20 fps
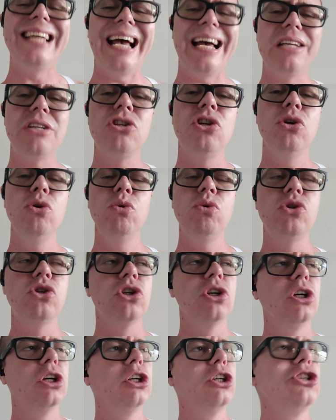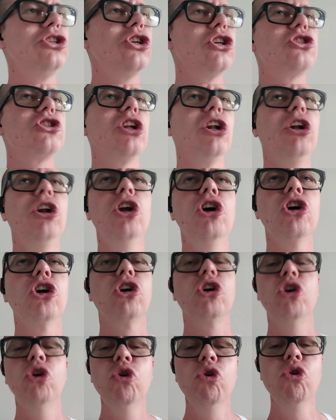tattoos just to look
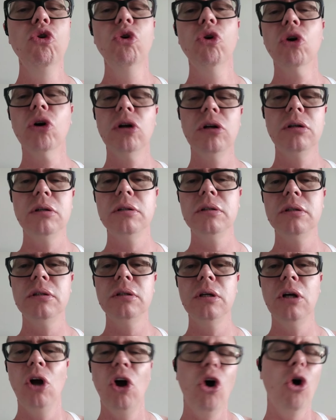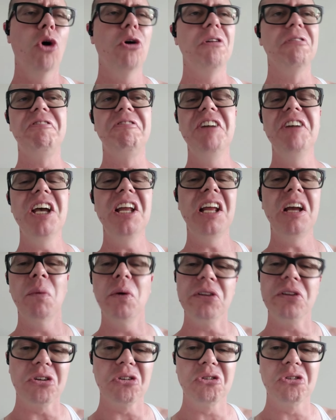cool or to fit in
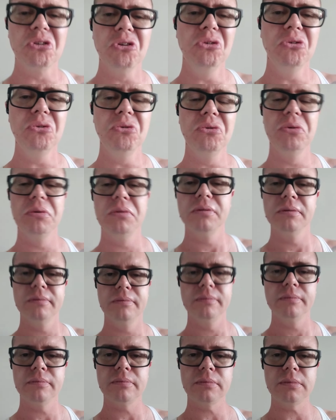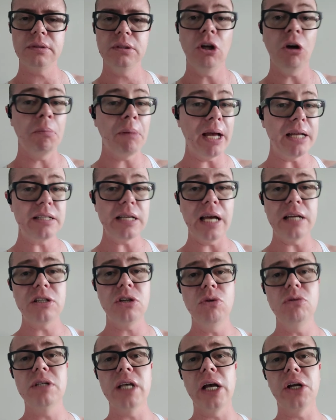with the crew. No, my
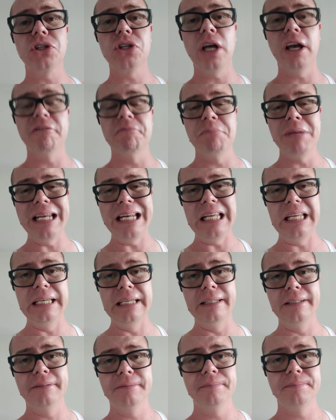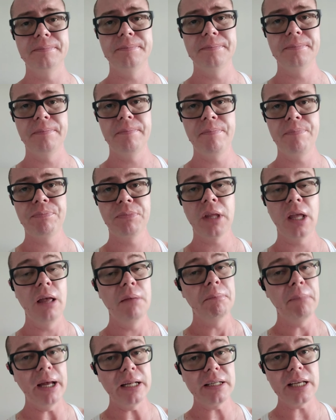tattoos actually have meaning.
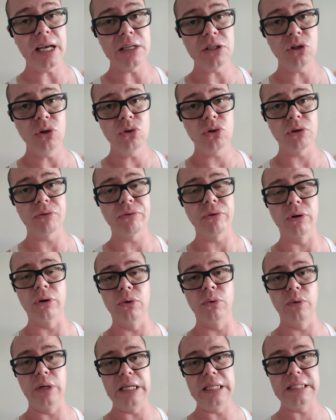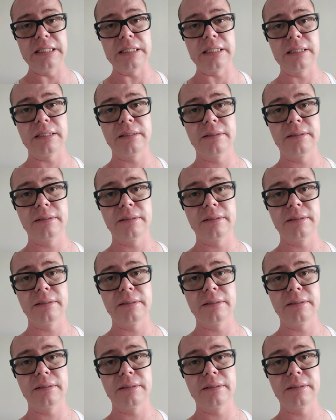My tattoos are for a reason.